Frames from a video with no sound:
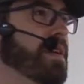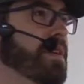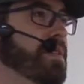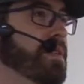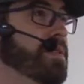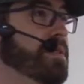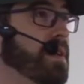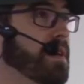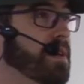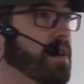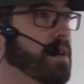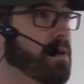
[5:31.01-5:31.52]

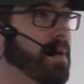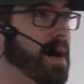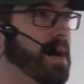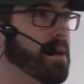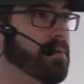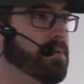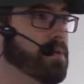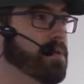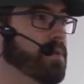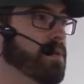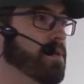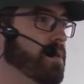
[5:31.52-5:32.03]
This can go
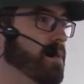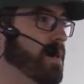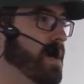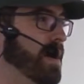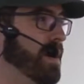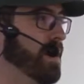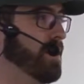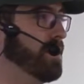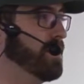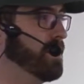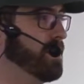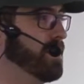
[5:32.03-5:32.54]
out to your
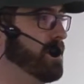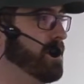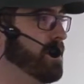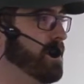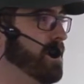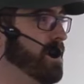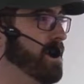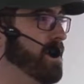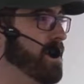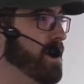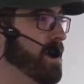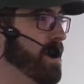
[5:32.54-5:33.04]
client,
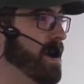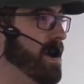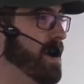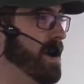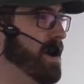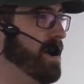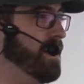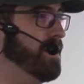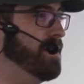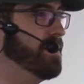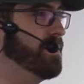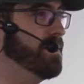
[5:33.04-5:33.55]

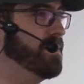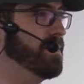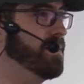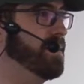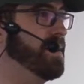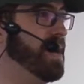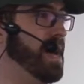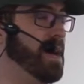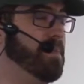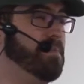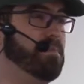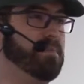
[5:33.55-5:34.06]
and
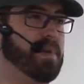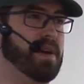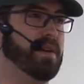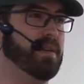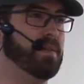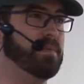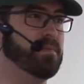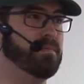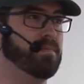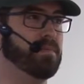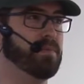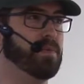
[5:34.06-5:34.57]
the app
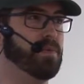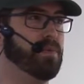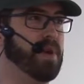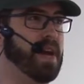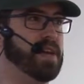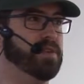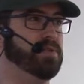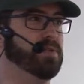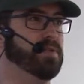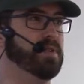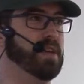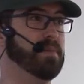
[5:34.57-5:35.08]
might
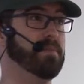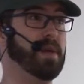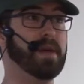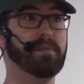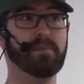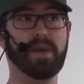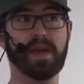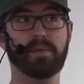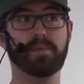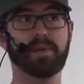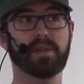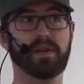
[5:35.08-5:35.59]
crash on them, and
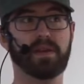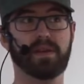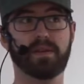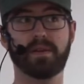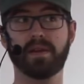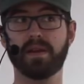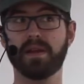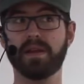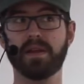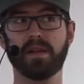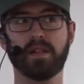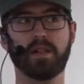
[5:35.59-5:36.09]
maybe they
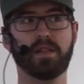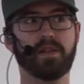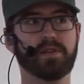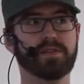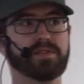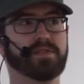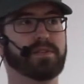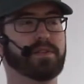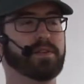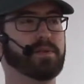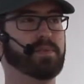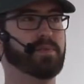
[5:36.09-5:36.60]

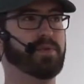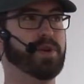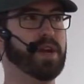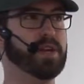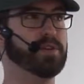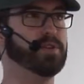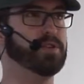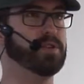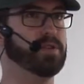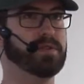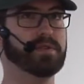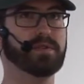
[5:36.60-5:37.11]
lost their
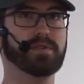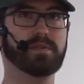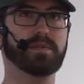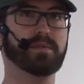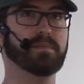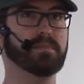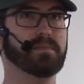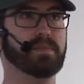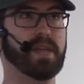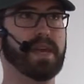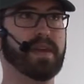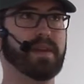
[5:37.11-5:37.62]
precious
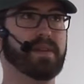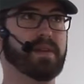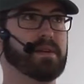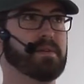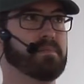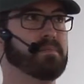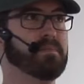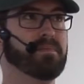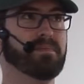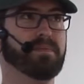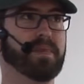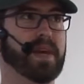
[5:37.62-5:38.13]
data,
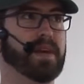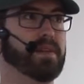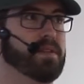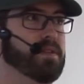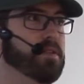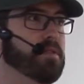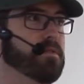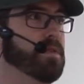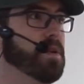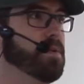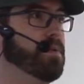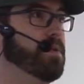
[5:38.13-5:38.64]
I don't
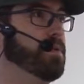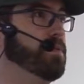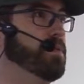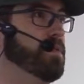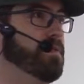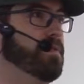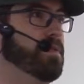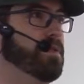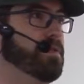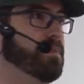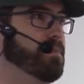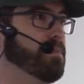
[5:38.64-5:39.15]
know, photos
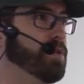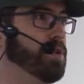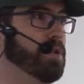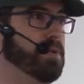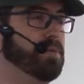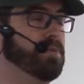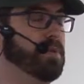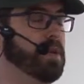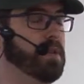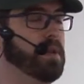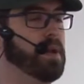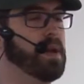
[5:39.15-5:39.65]
of their
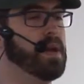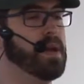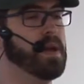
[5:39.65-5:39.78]
children.